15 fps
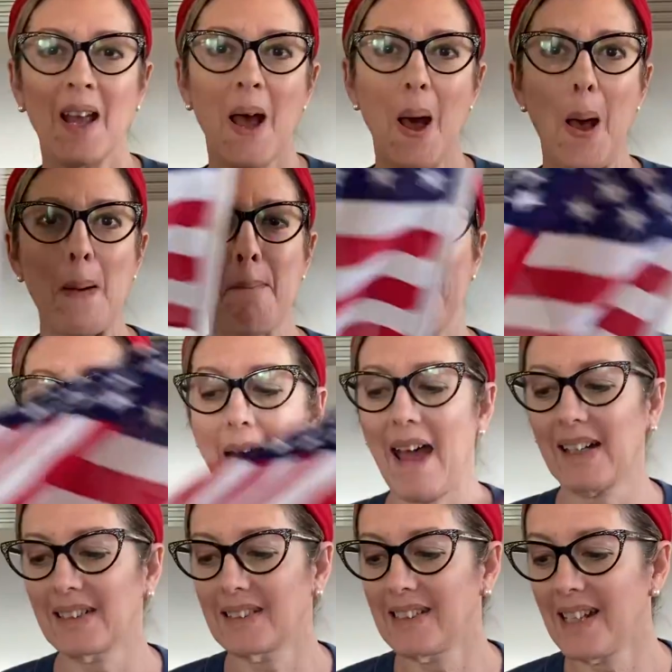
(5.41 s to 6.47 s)
I'm
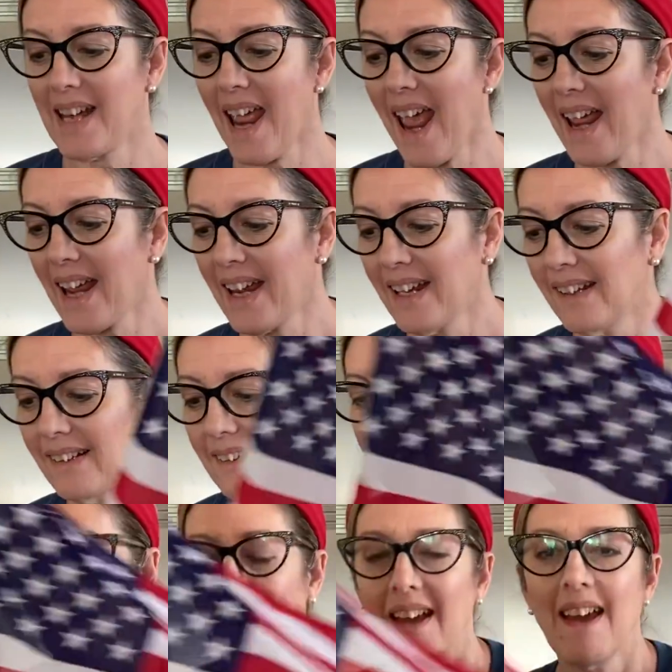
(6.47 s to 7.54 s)
back today,
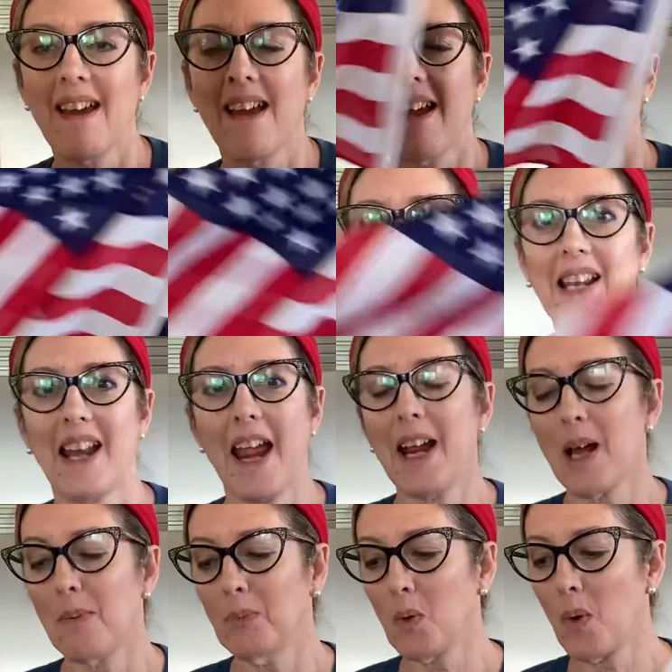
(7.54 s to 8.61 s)
and today
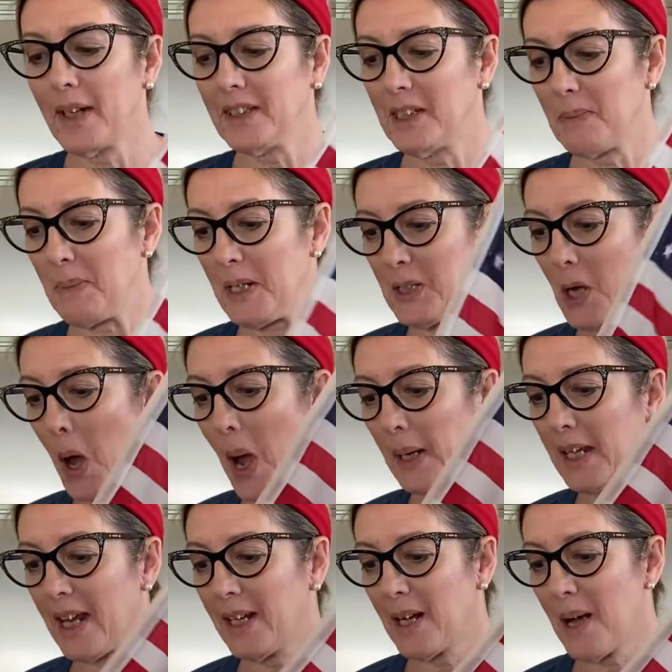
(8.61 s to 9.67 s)
I'm going to be
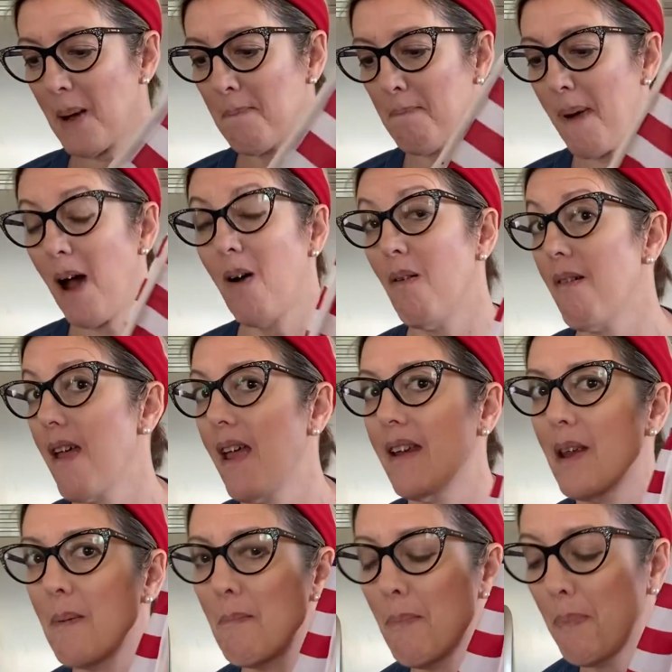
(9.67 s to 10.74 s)
talking about an
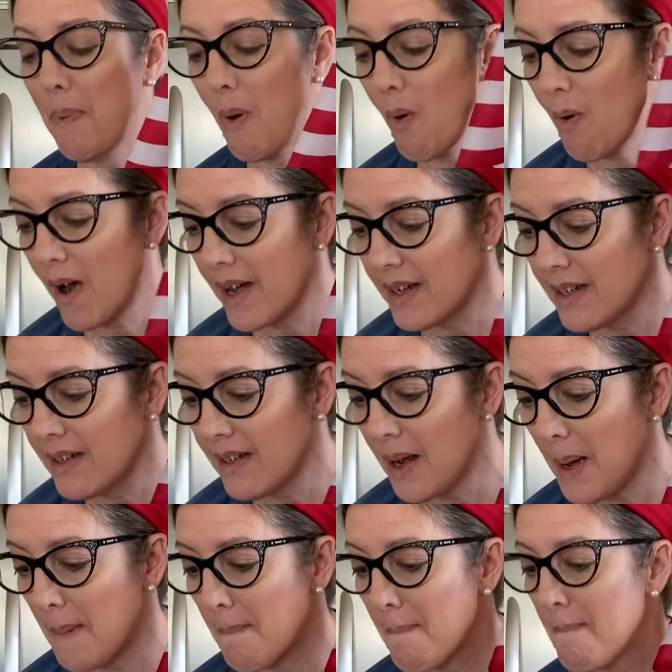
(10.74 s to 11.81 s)
important
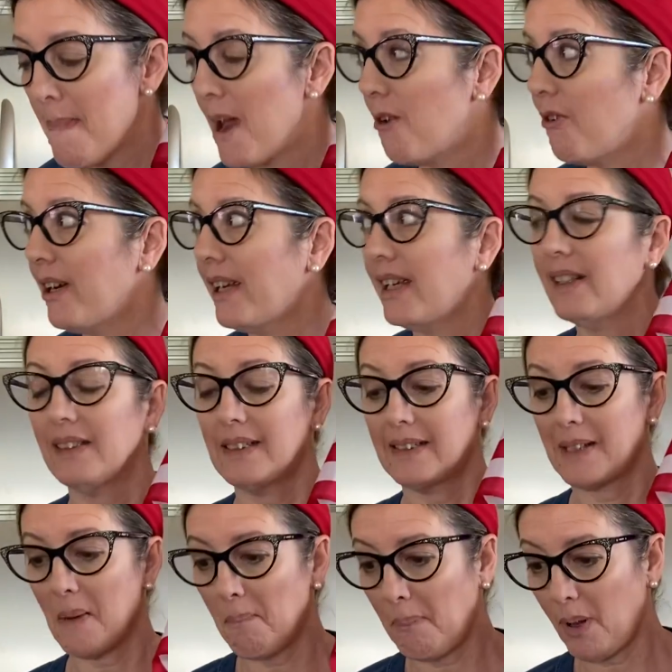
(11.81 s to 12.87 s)
American
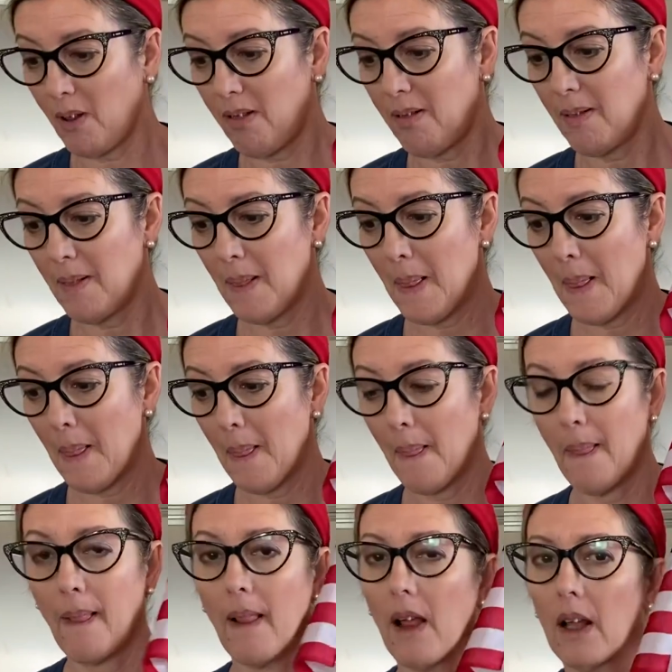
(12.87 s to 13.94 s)
symbol.
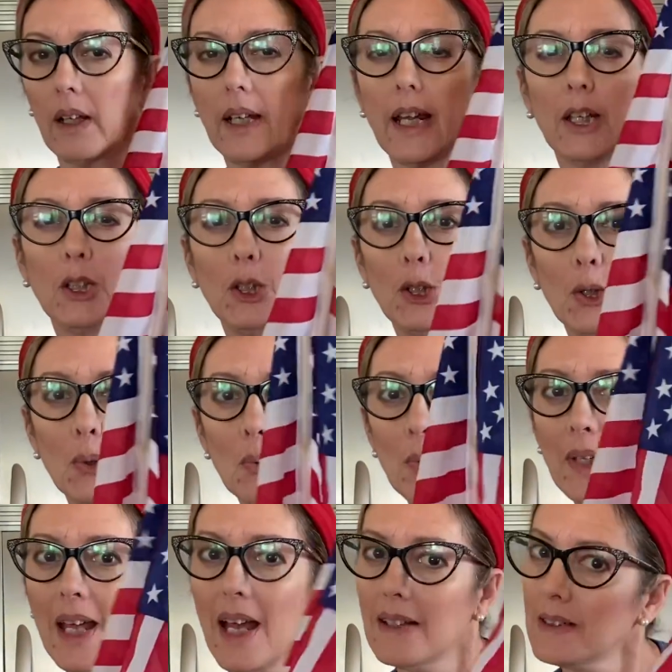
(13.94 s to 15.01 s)
Can you
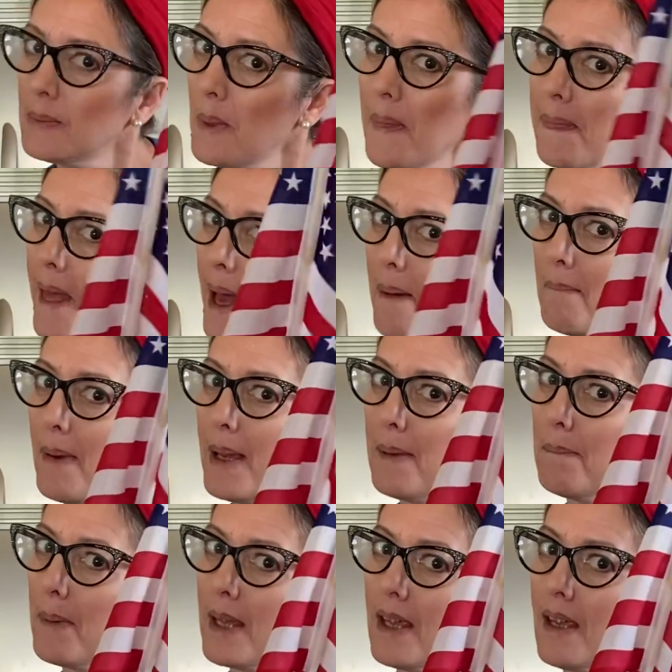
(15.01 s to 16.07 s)
guess what that
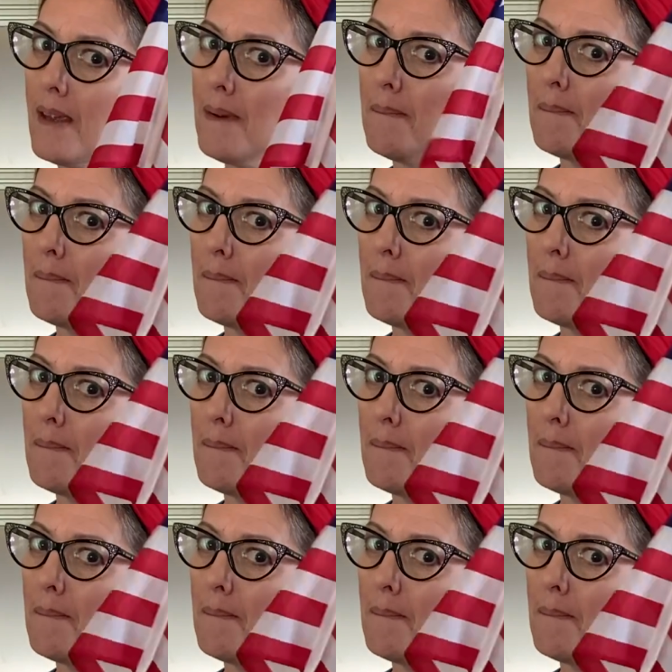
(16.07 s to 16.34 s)
might be?